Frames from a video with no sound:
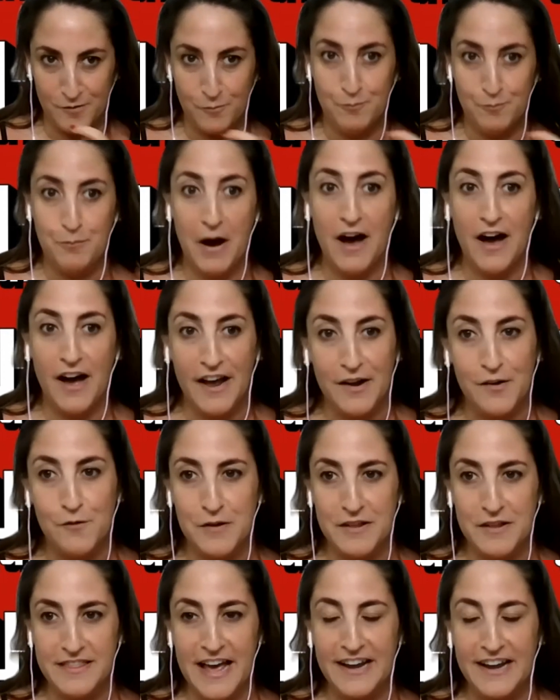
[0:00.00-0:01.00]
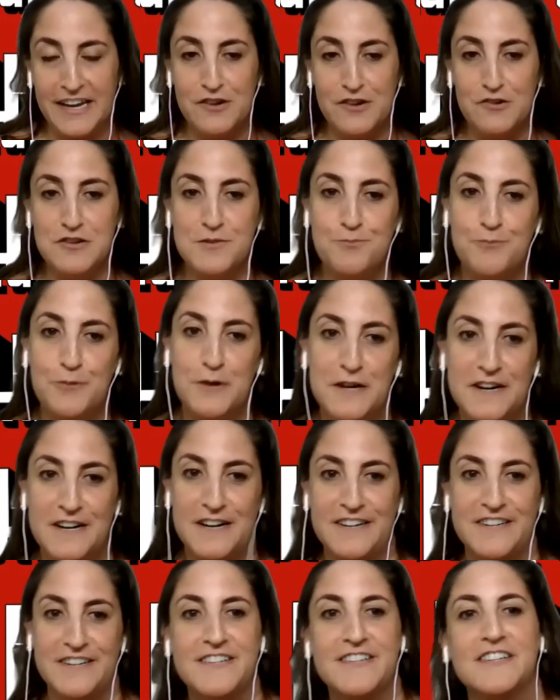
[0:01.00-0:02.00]
But with that huge
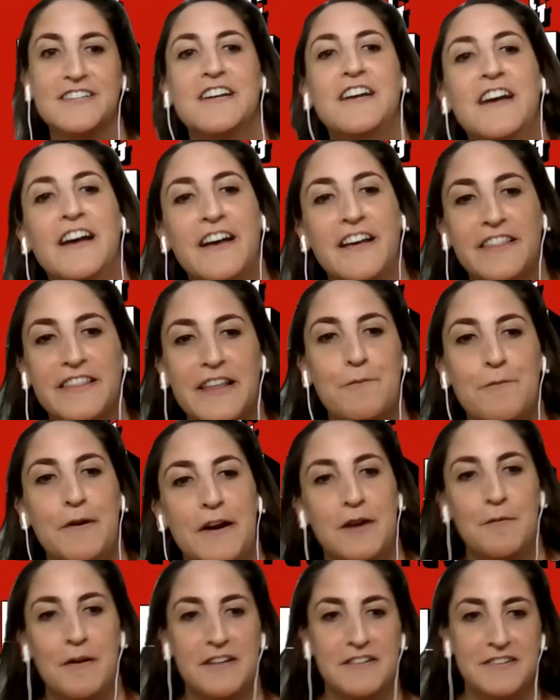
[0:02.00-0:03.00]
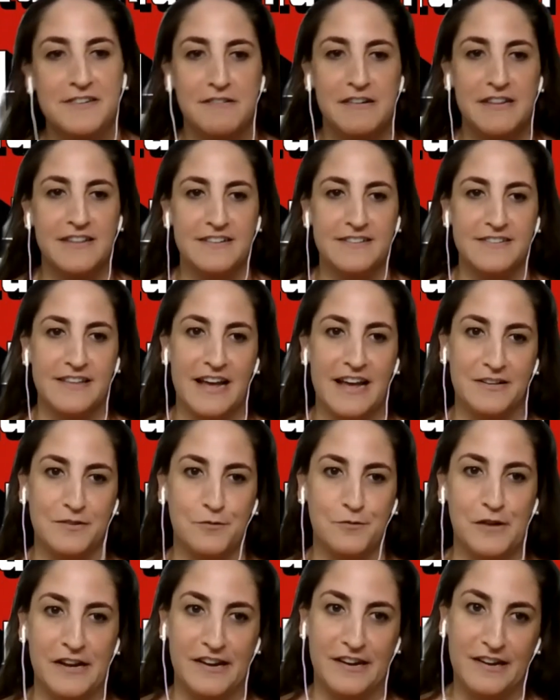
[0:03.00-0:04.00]
push, that Paramount's doing this last oh,
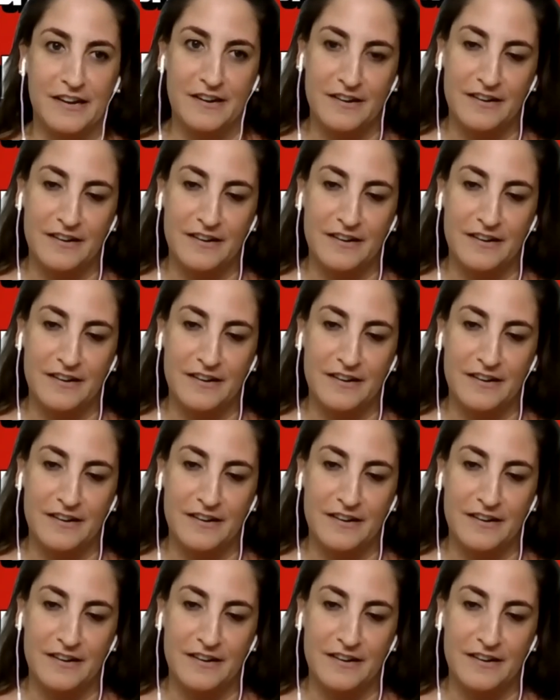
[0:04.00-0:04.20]
week, yeah.